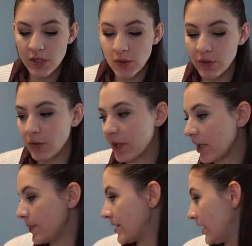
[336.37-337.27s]
so you'll
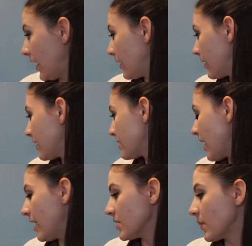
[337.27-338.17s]
keep seeing this
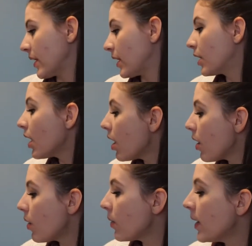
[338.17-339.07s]
as we
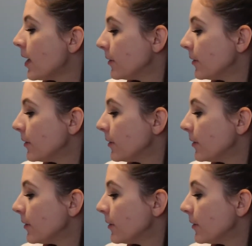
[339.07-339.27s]
go.